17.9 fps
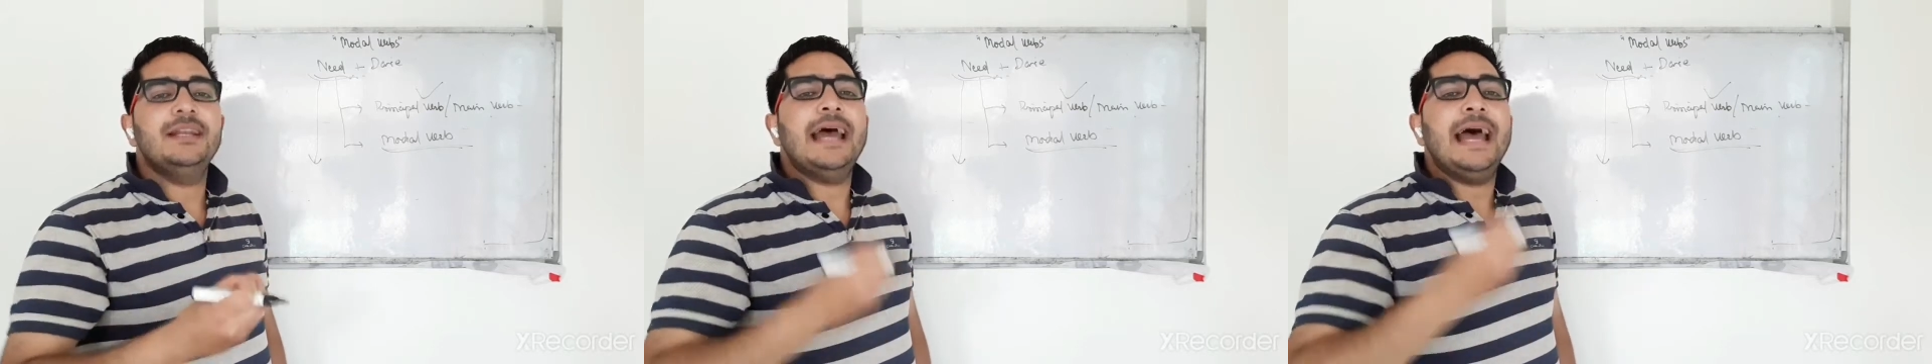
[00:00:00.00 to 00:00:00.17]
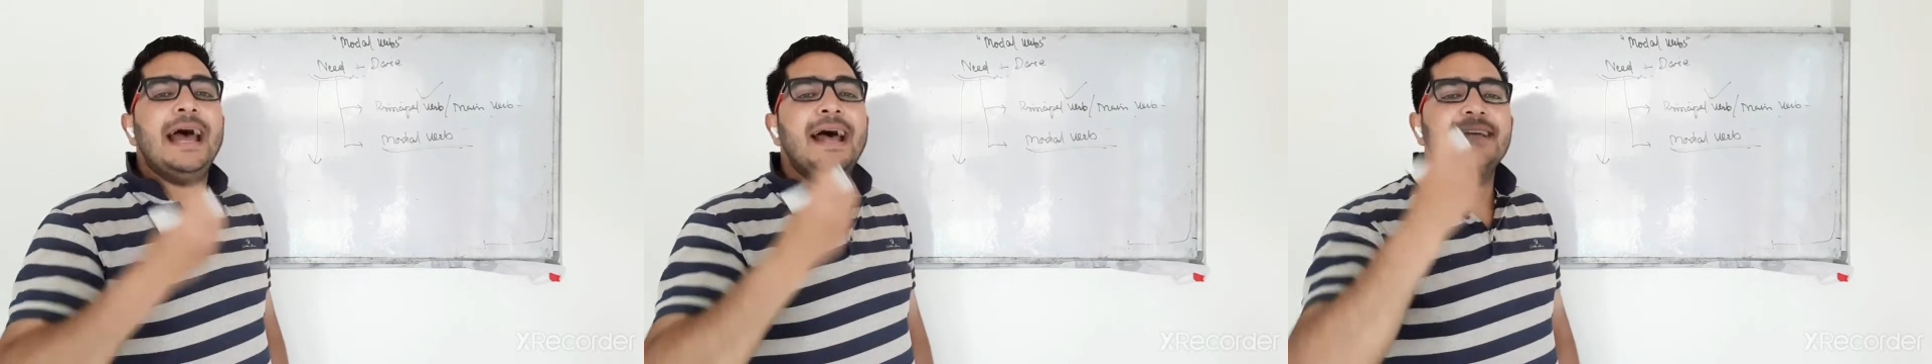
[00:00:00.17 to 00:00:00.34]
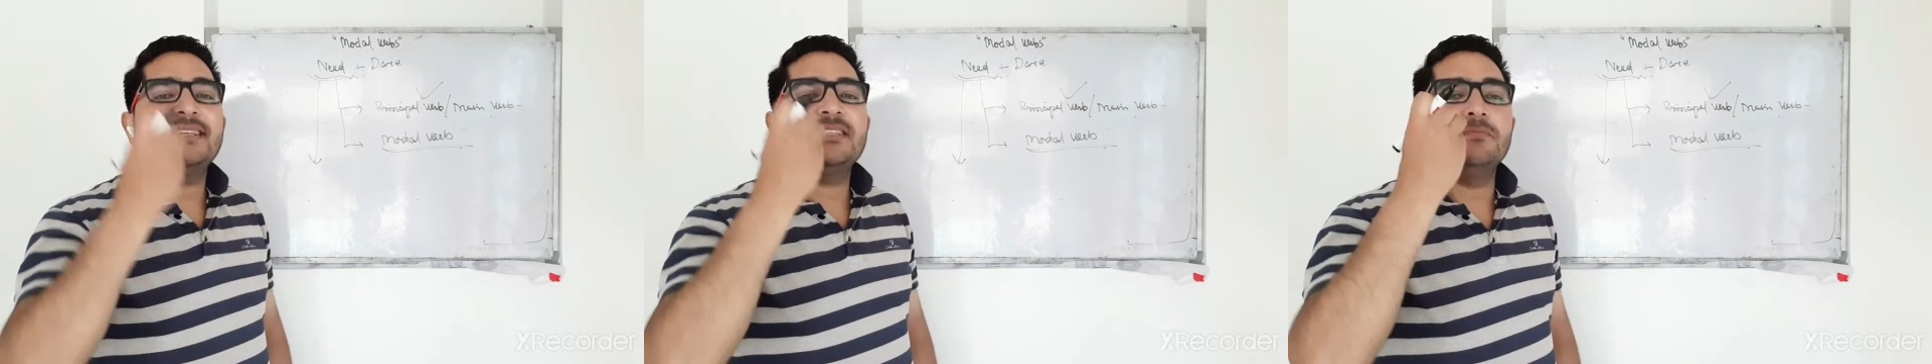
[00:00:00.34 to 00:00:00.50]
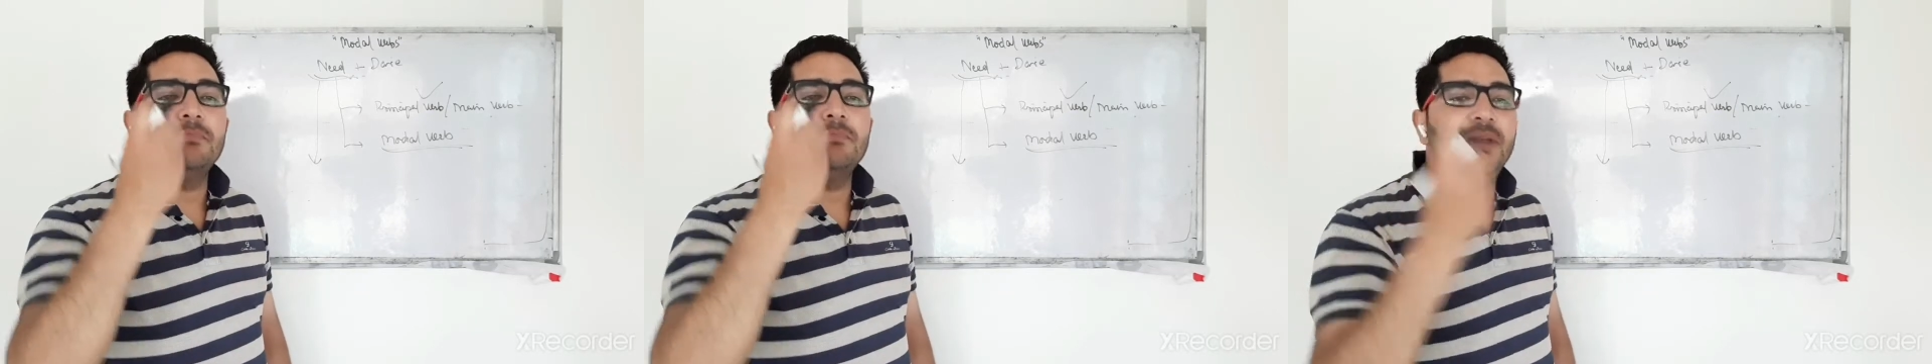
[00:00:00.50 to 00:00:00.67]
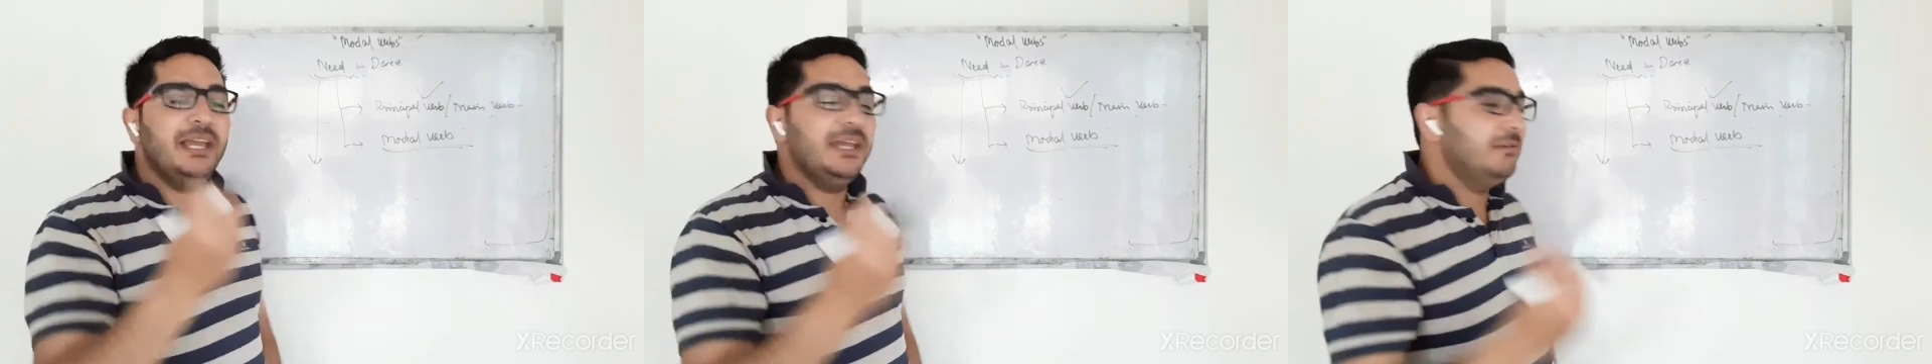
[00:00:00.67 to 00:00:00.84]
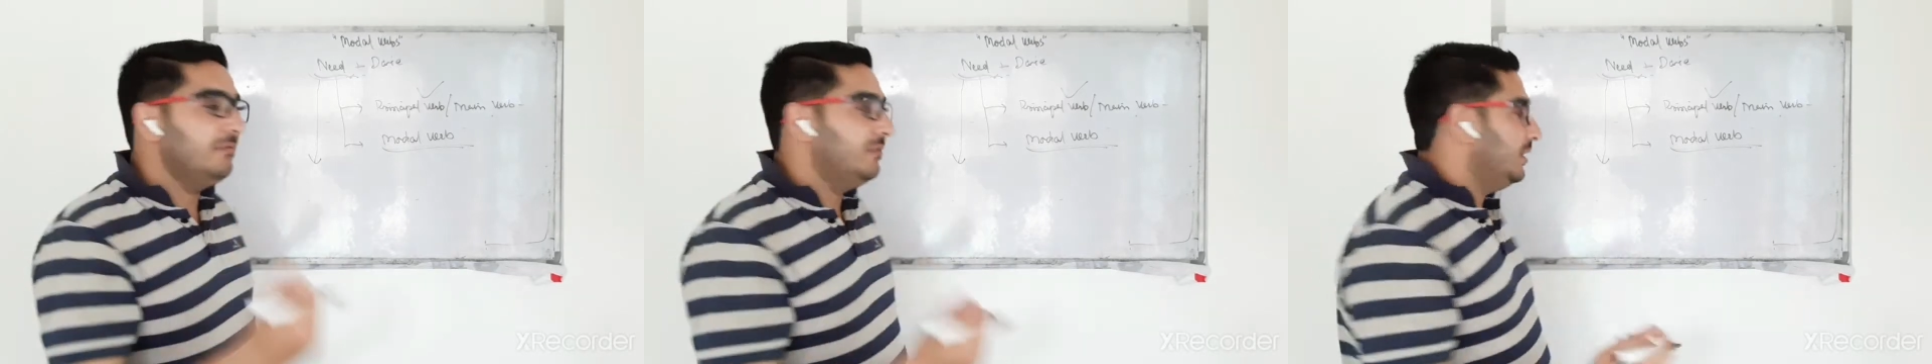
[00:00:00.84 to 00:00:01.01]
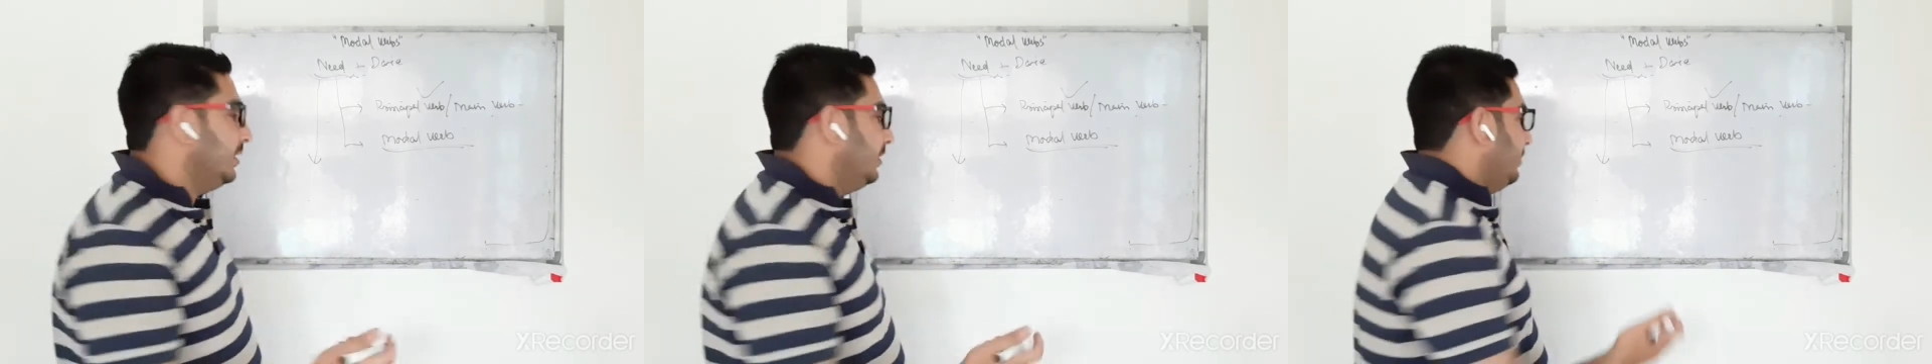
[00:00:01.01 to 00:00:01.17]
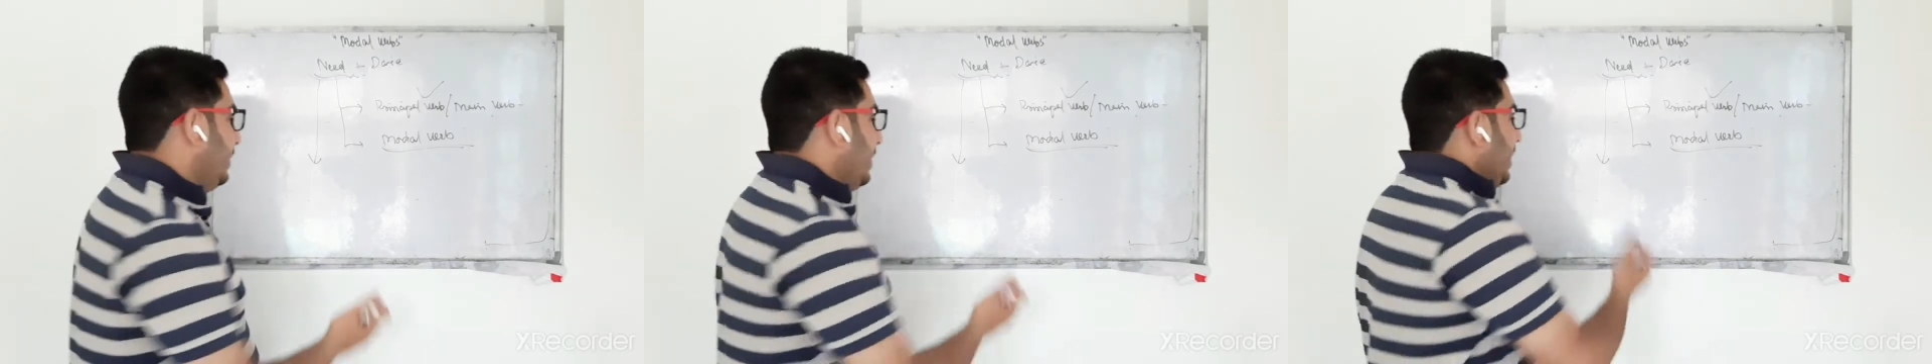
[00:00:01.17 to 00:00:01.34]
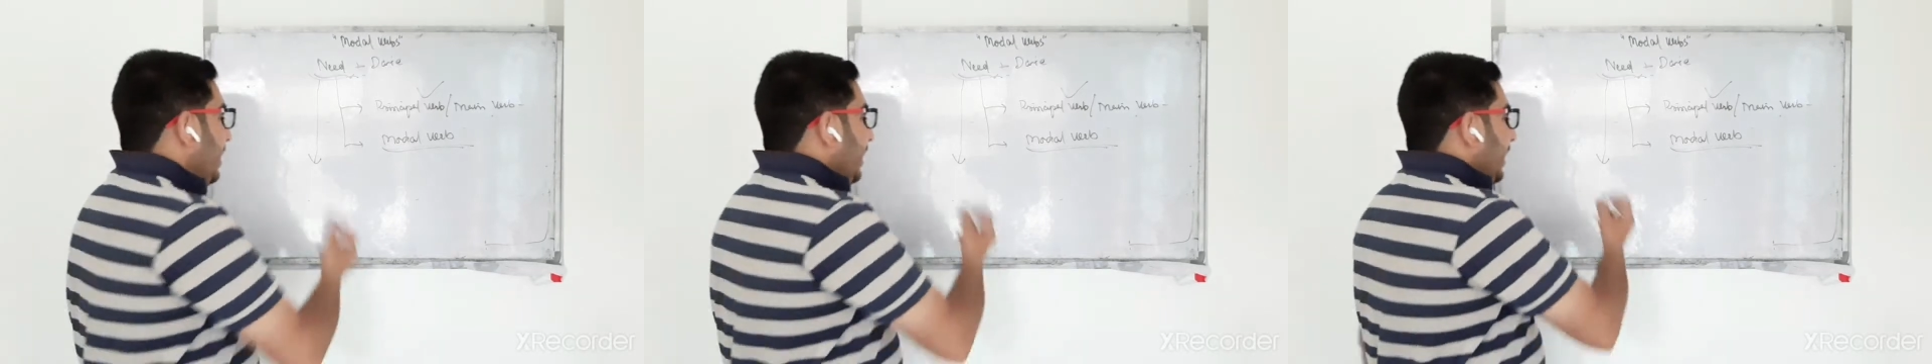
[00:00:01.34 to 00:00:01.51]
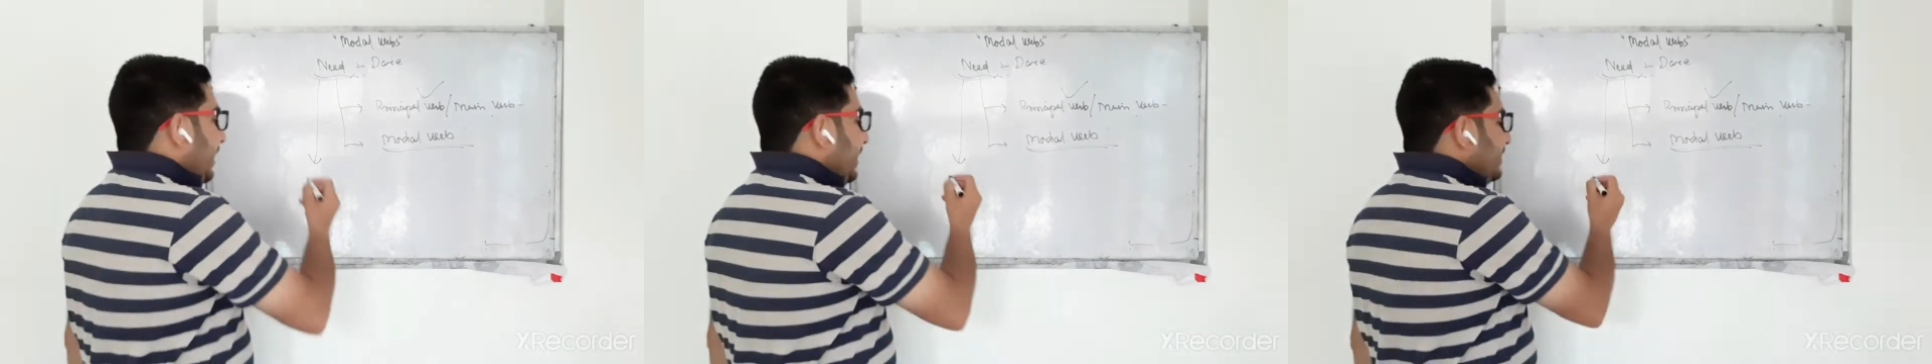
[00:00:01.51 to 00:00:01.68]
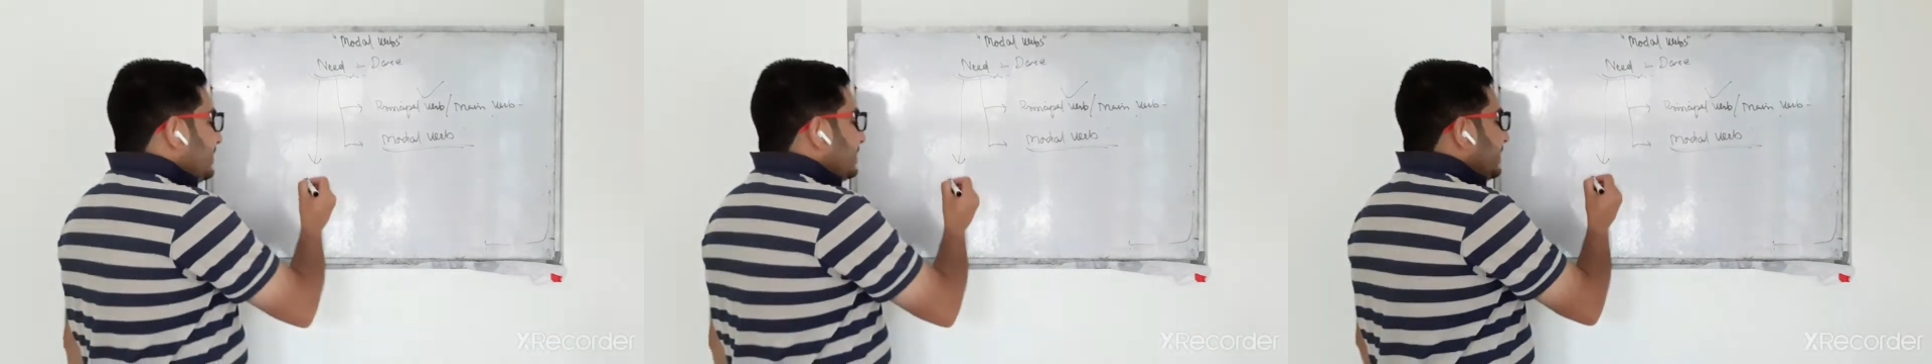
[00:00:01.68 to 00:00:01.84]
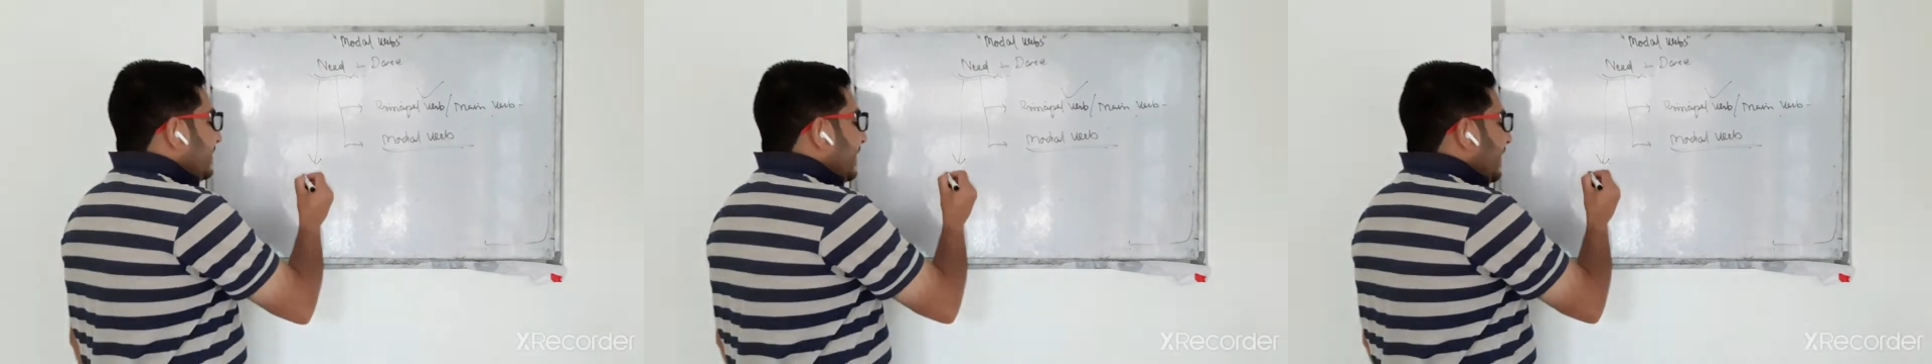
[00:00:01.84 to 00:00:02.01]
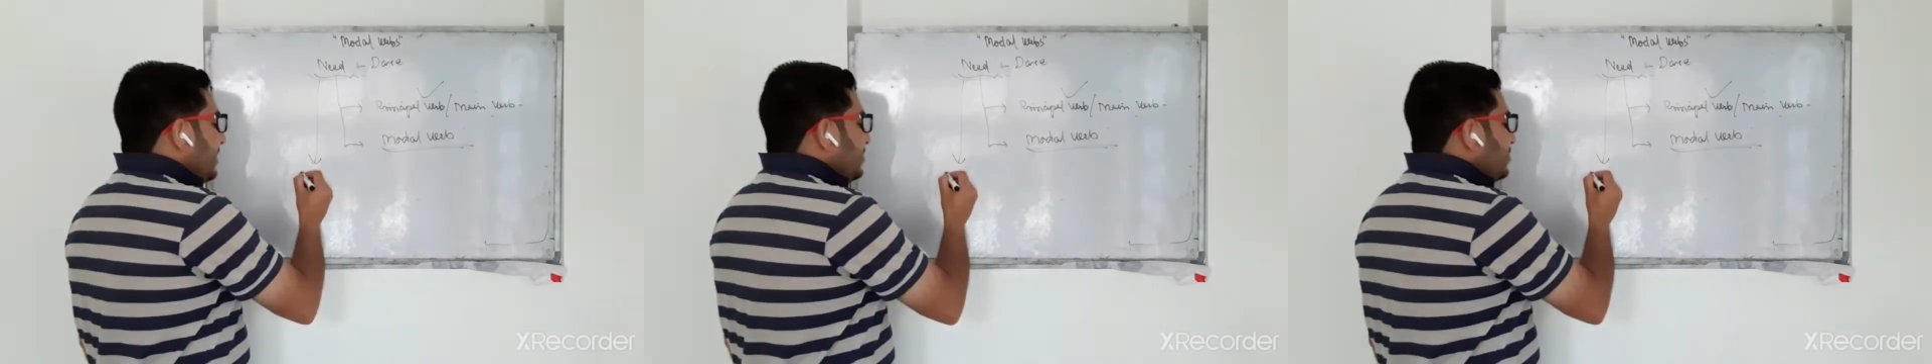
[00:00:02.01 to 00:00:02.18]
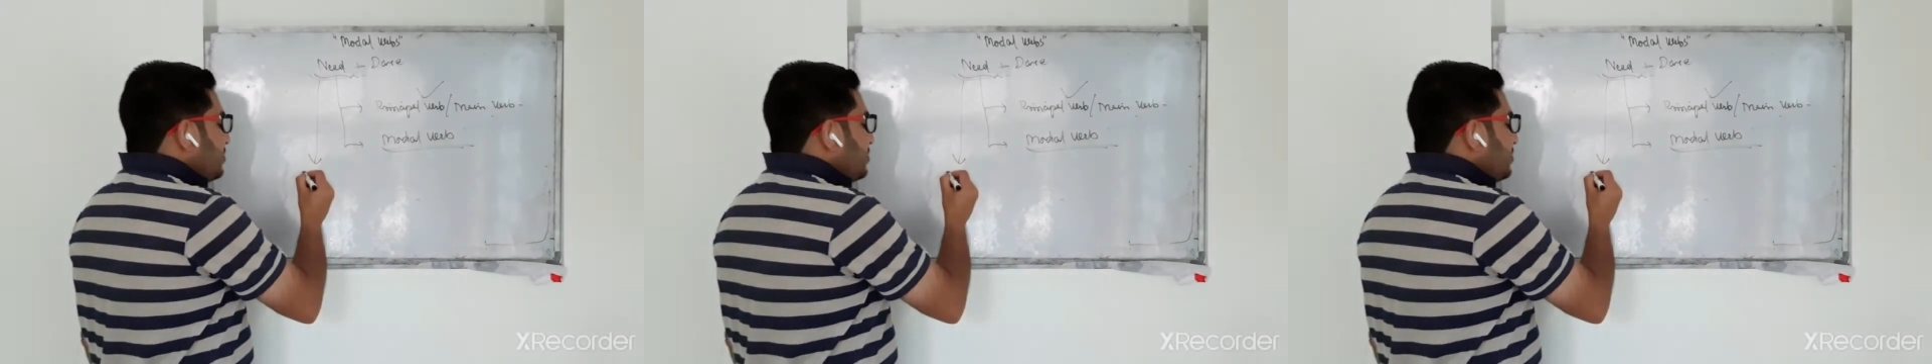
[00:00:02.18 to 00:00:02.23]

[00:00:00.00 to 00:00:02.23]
as main verb, it can